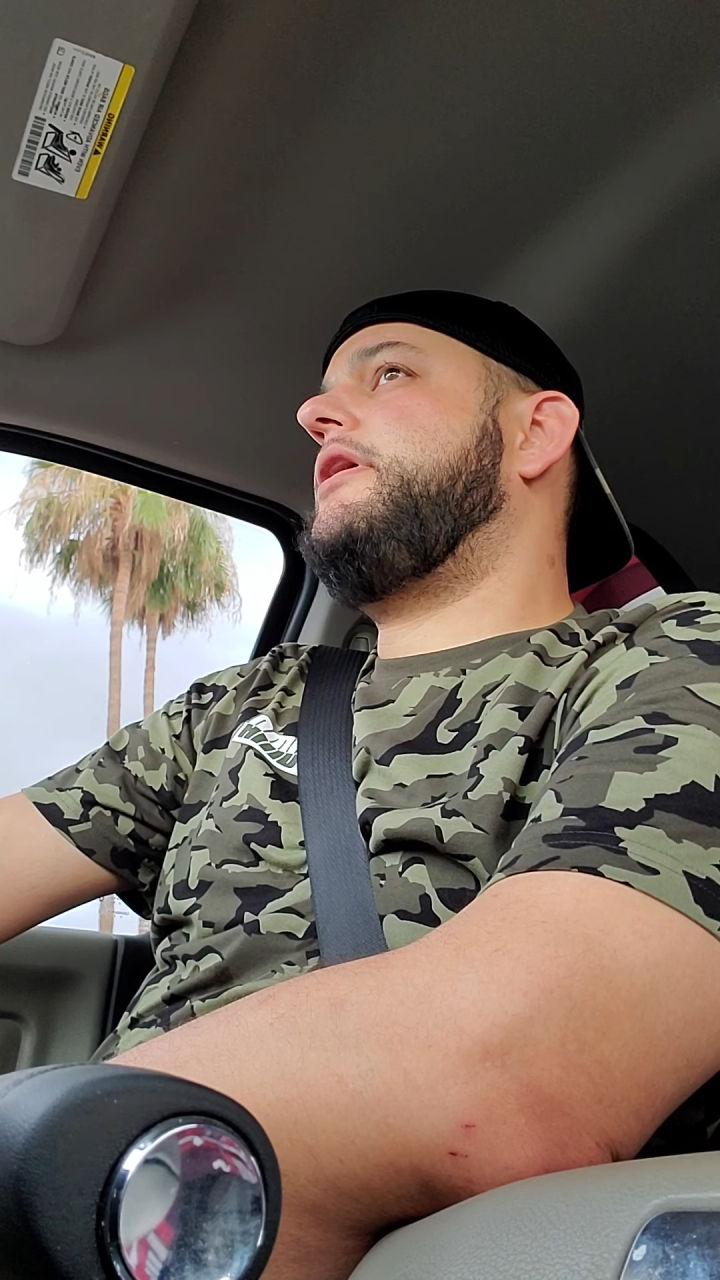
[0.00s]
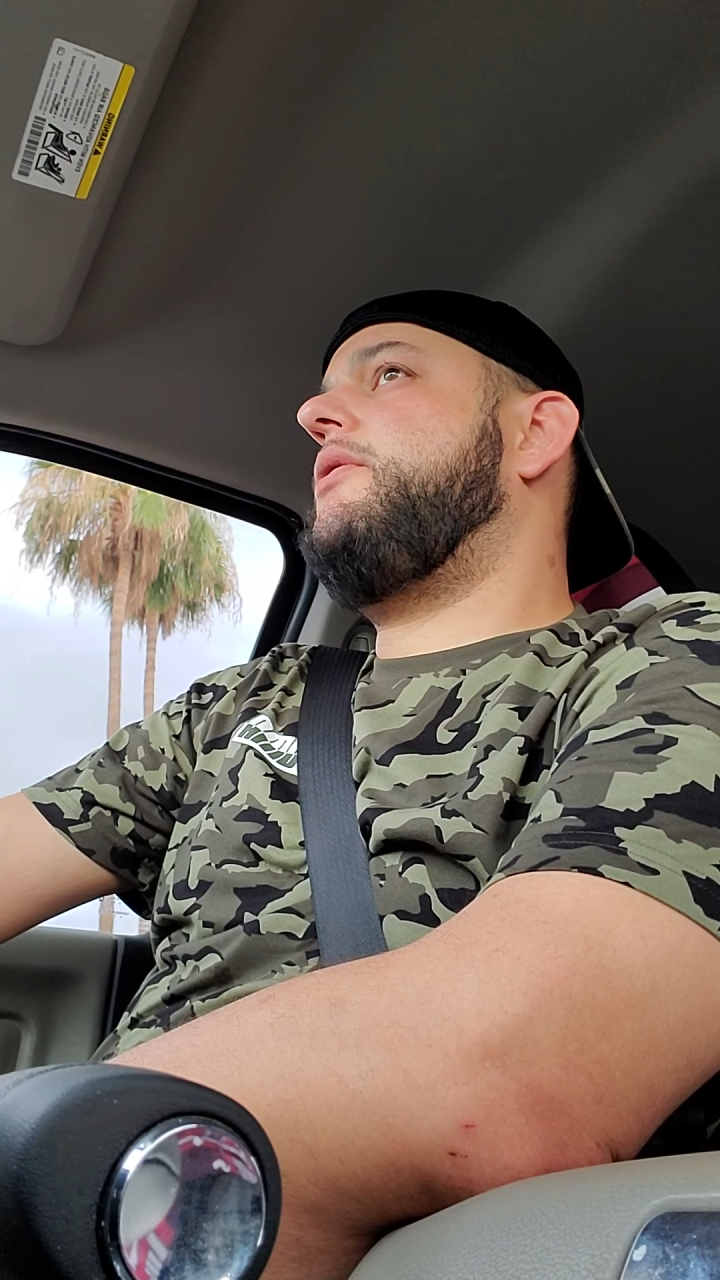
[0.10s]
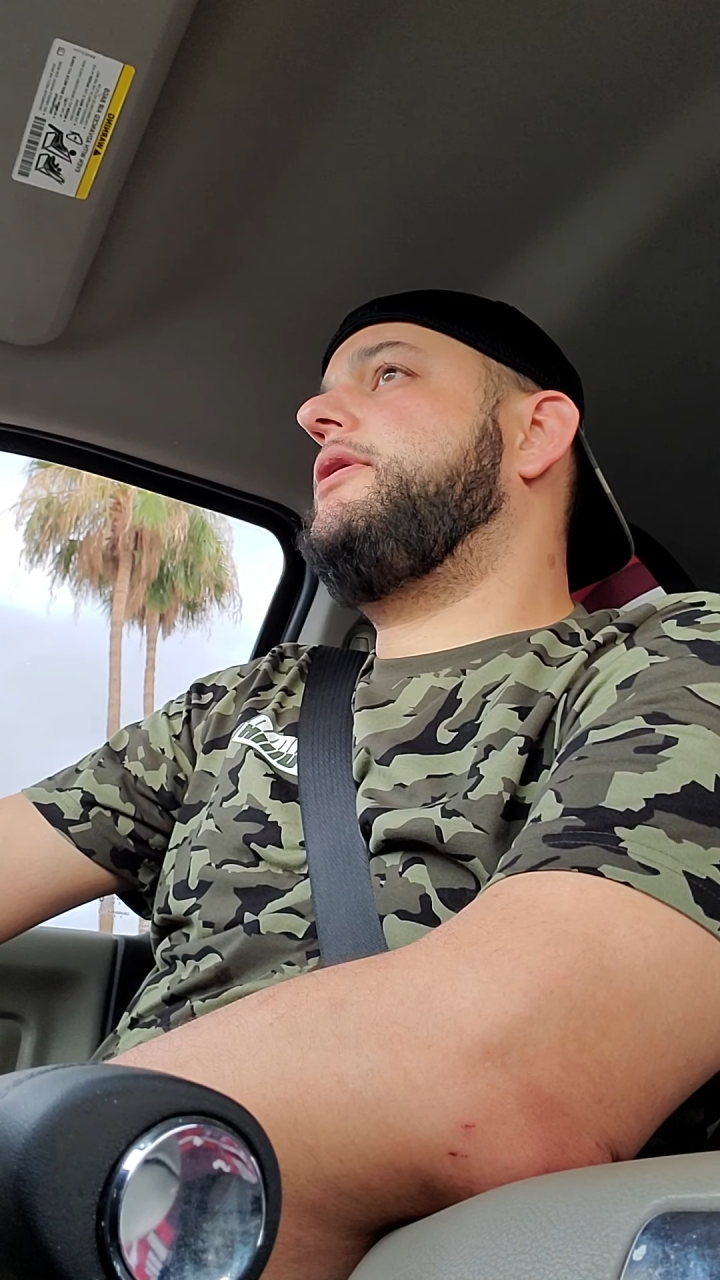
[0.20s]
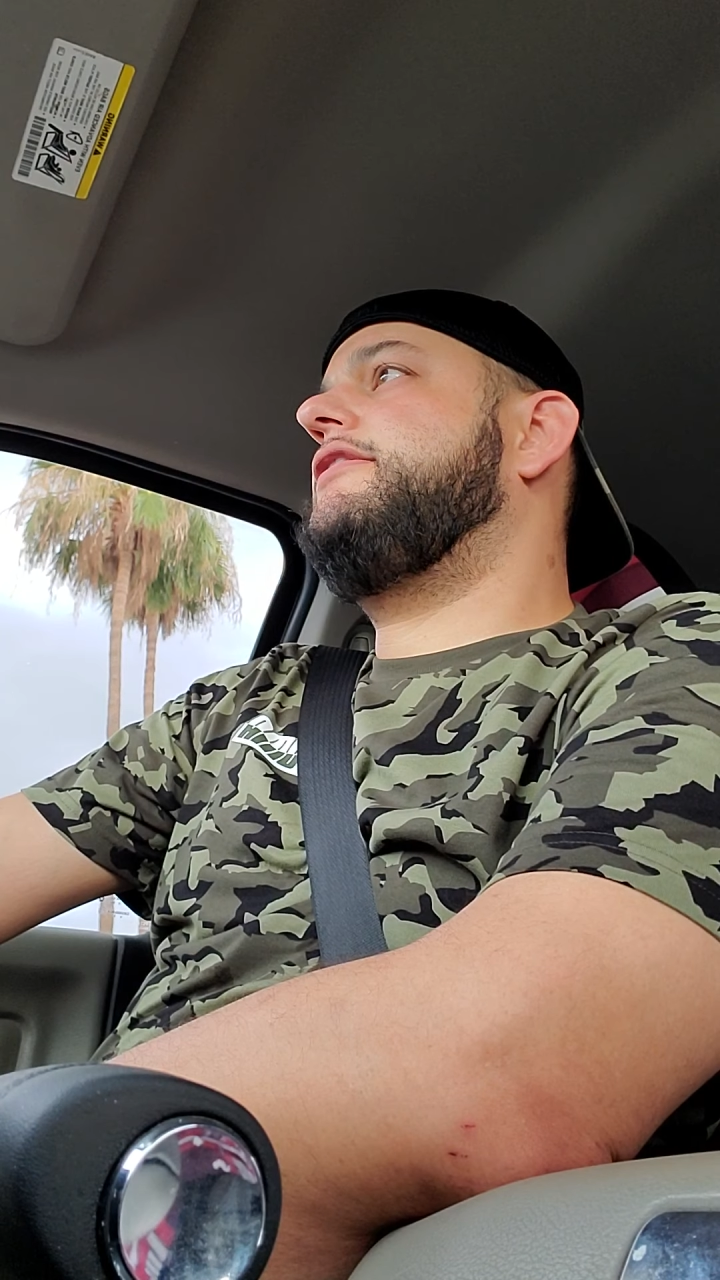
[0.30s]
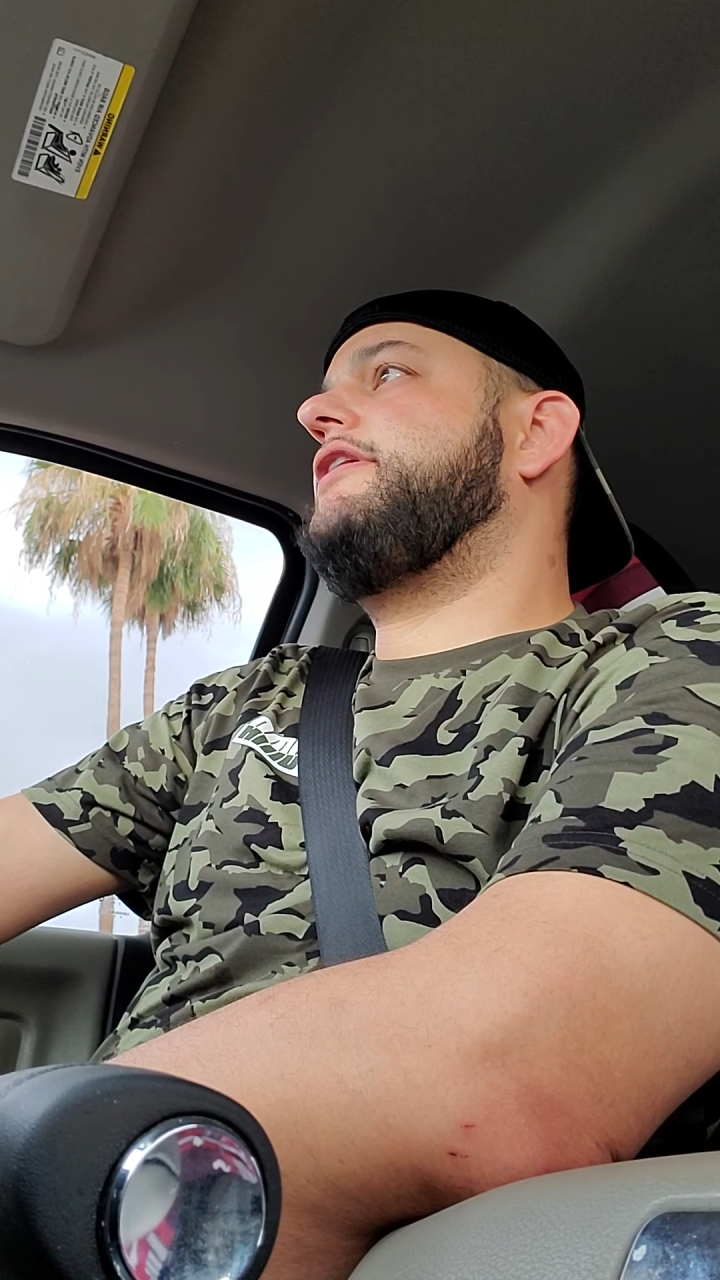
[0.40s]

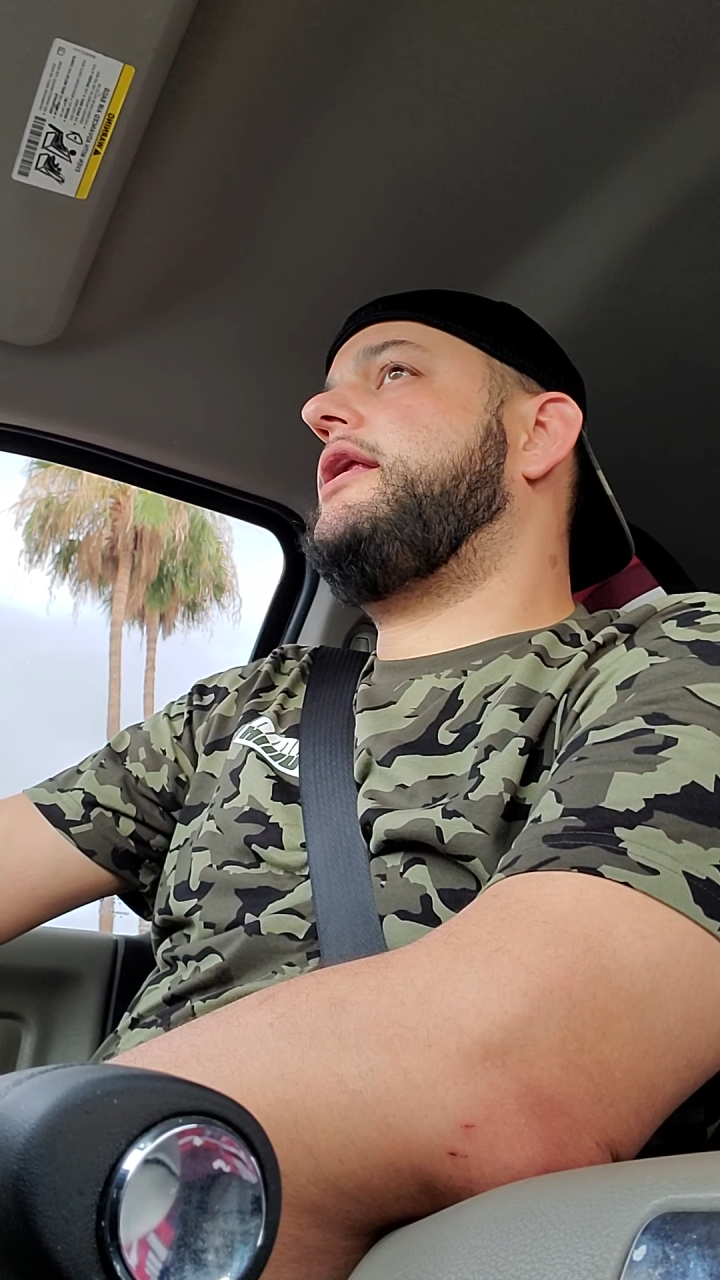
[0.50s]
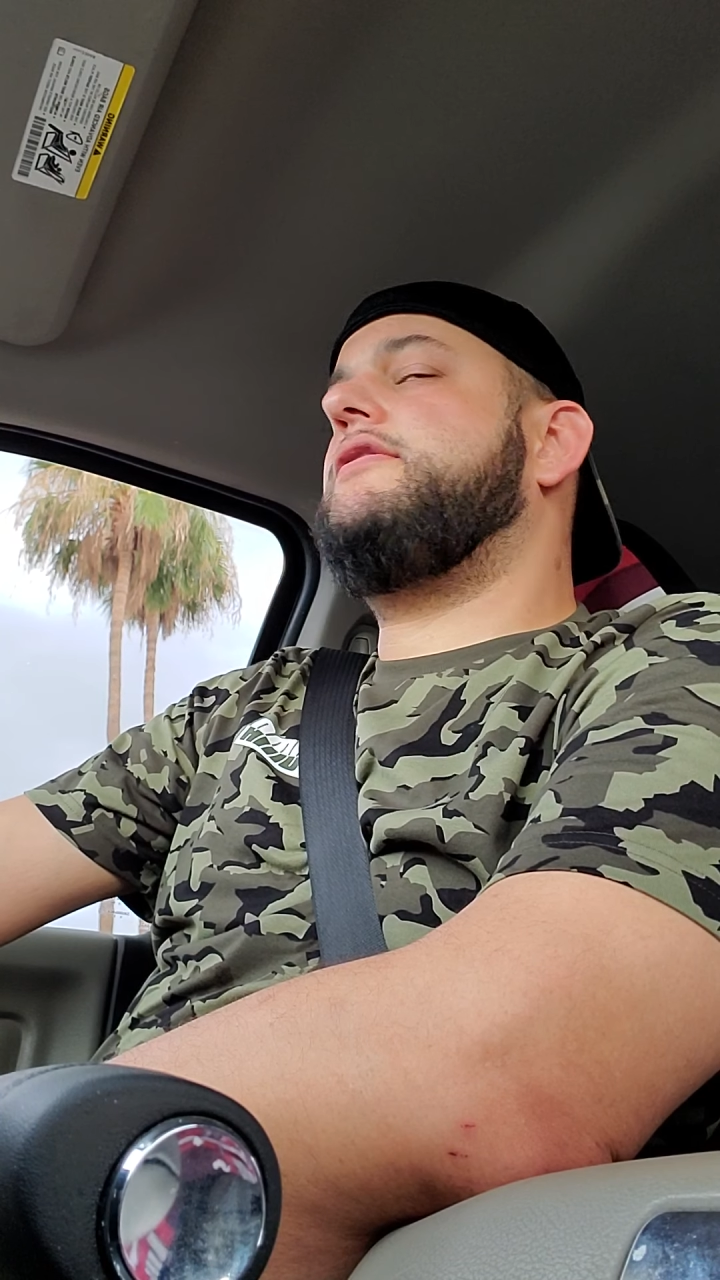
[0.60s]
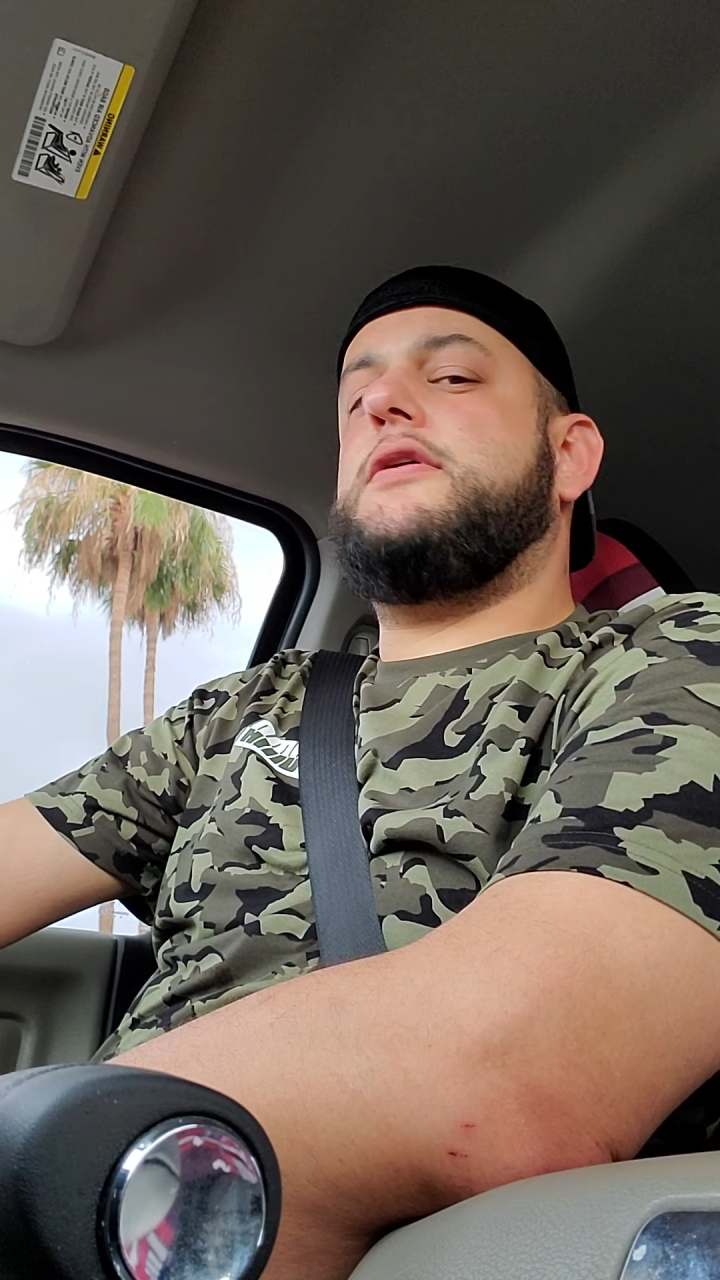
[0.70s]
and we decided